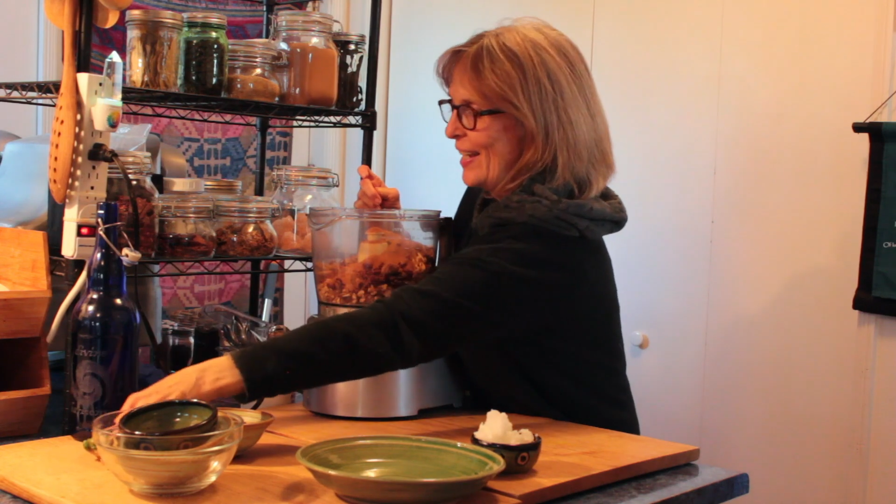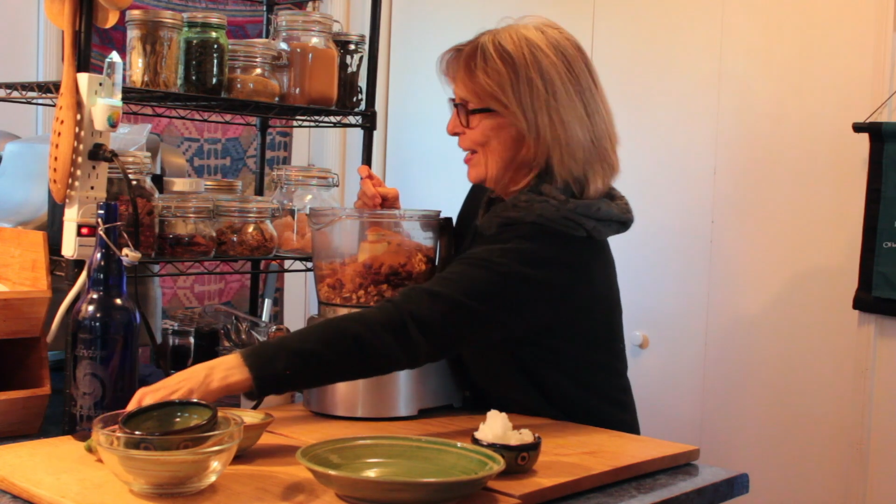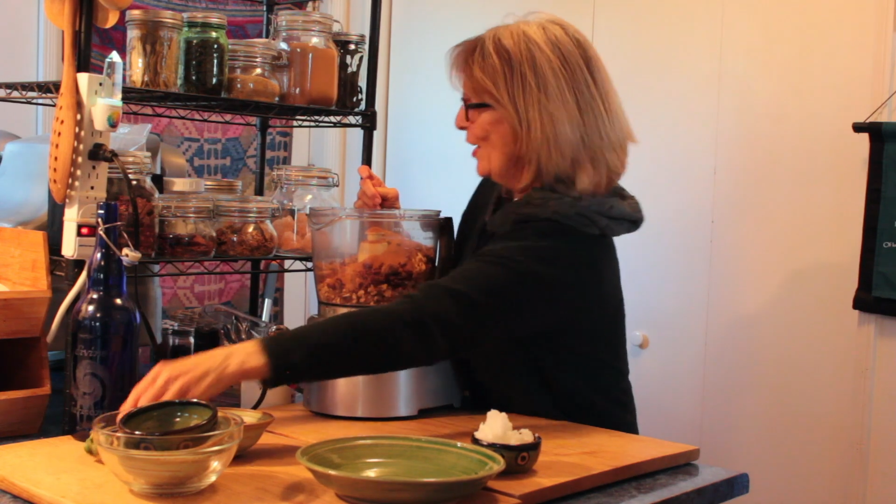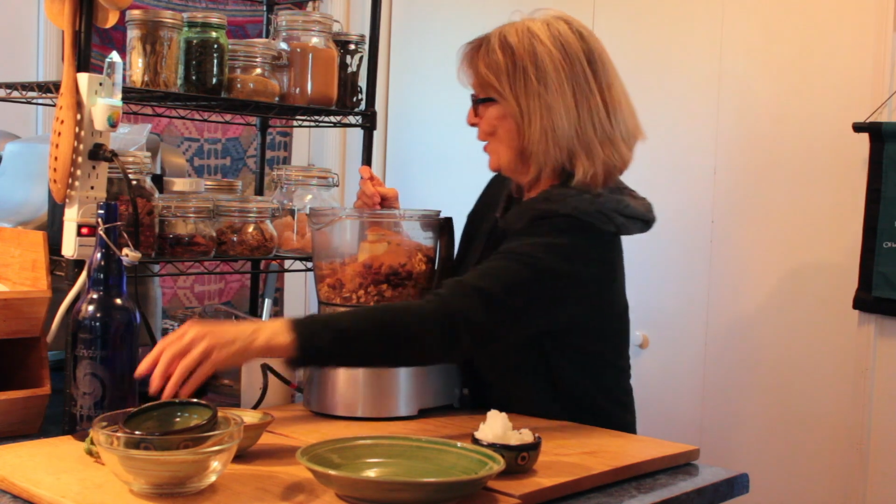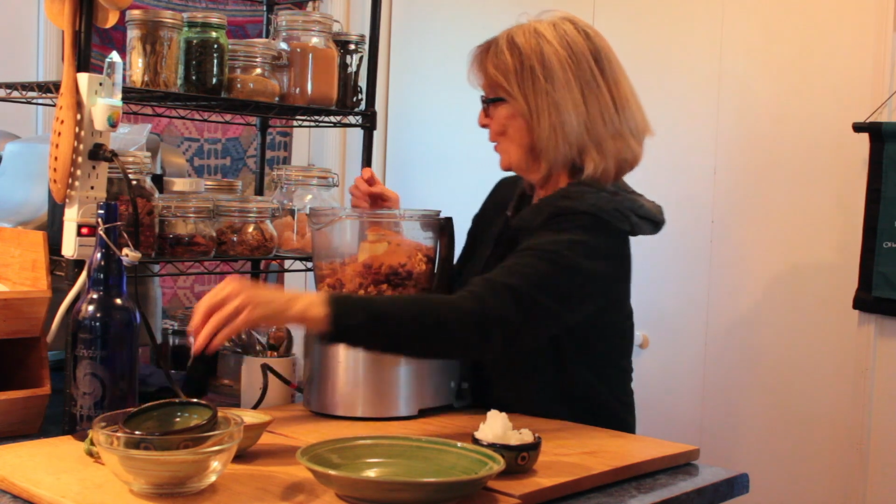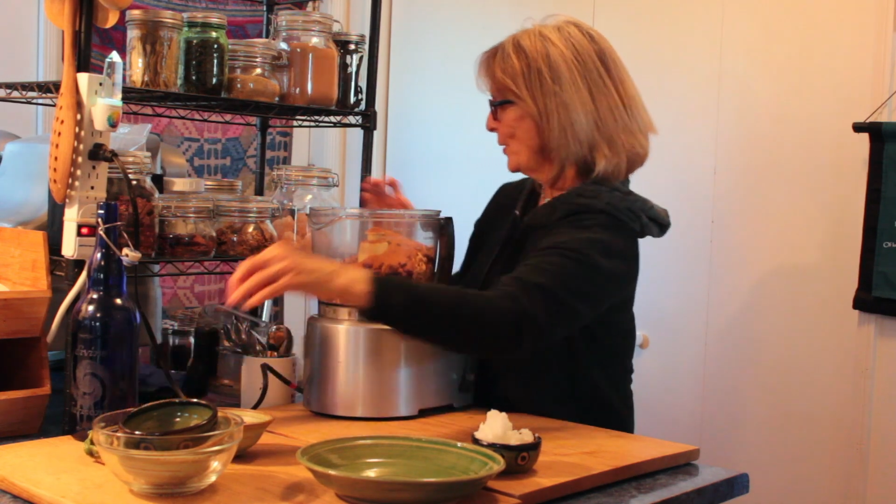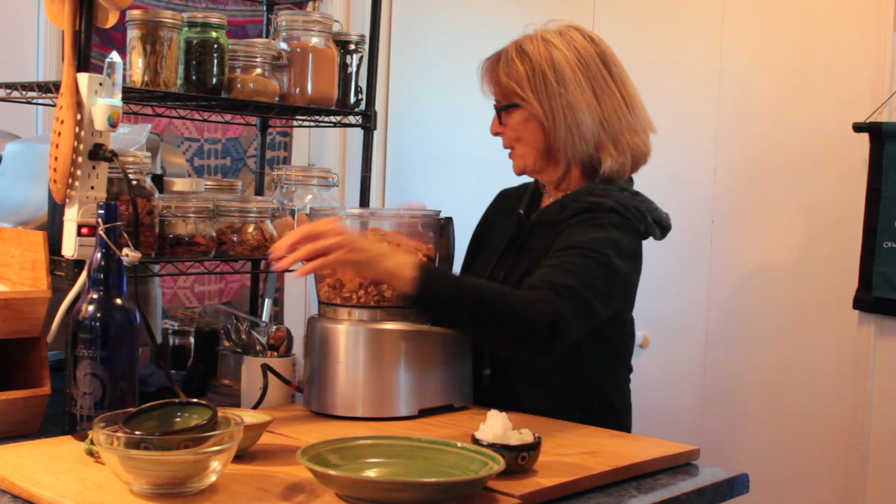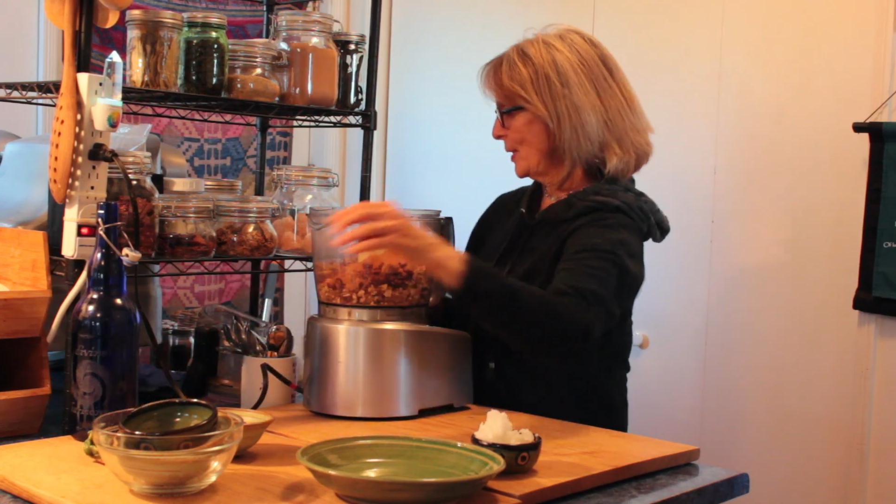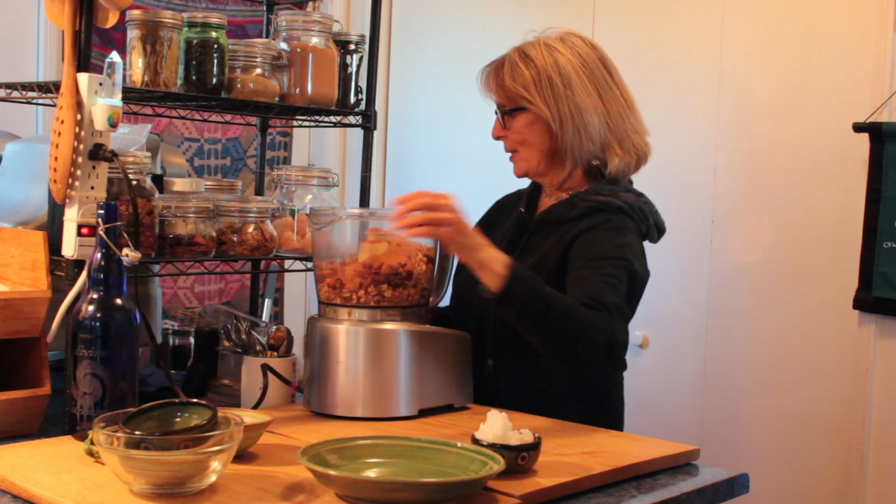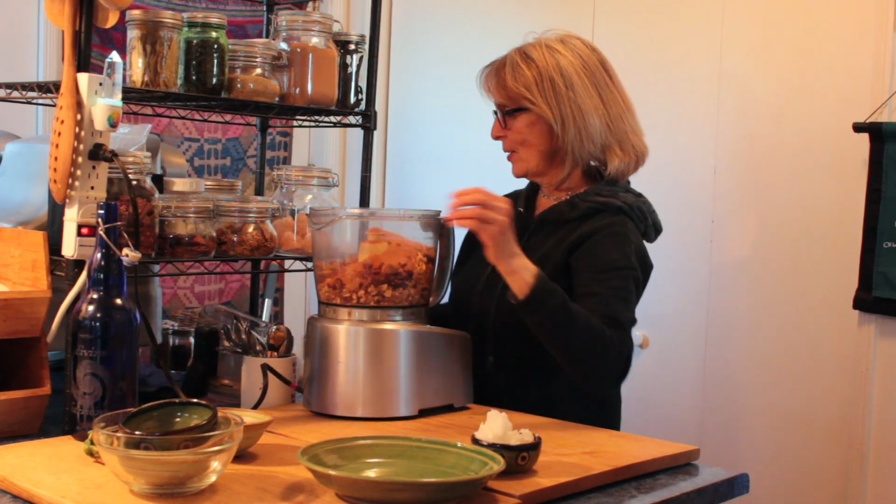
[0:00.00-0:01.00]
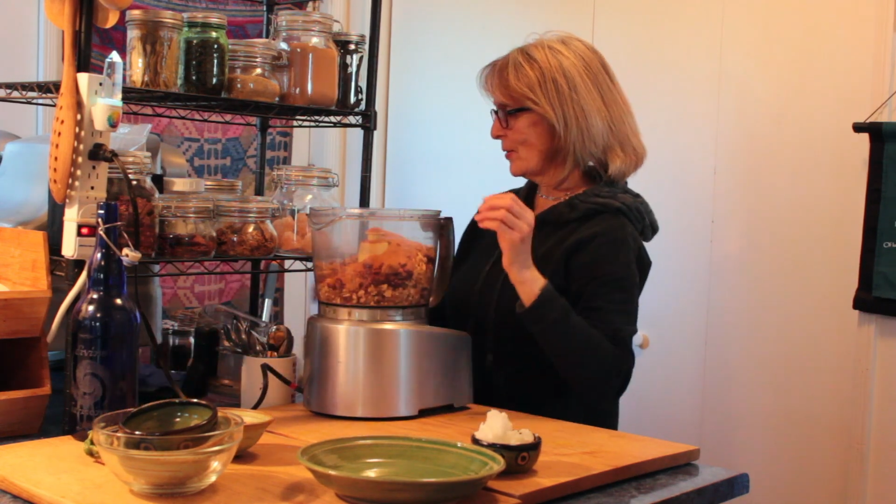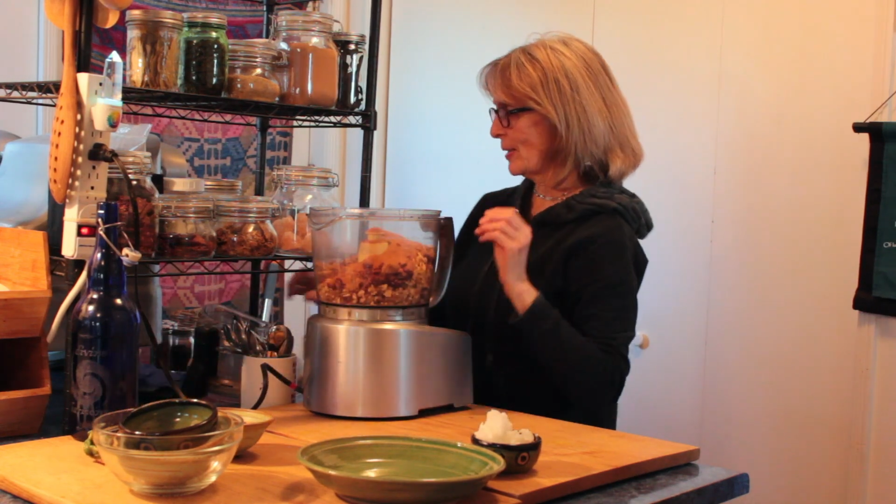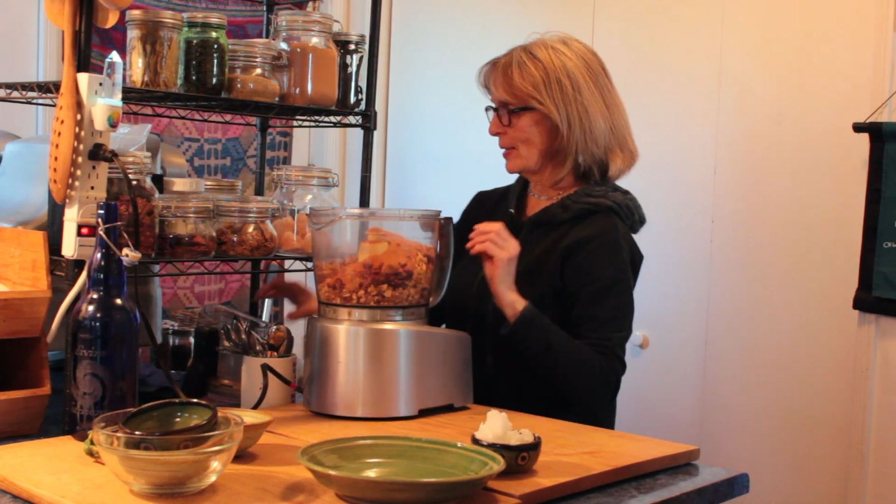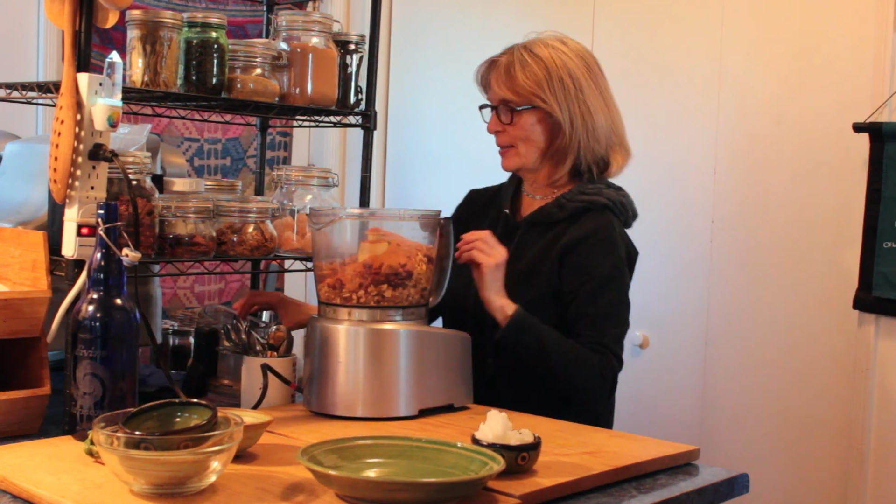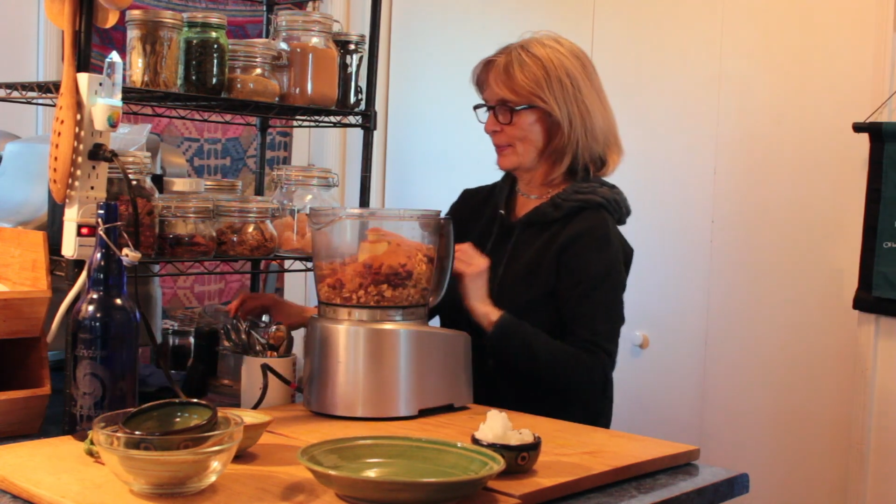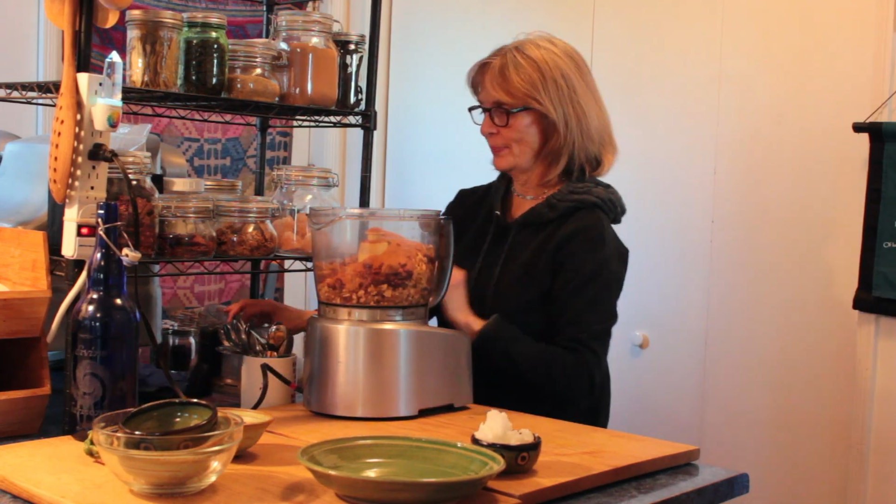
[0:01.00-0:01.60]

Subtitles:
Okie dokie.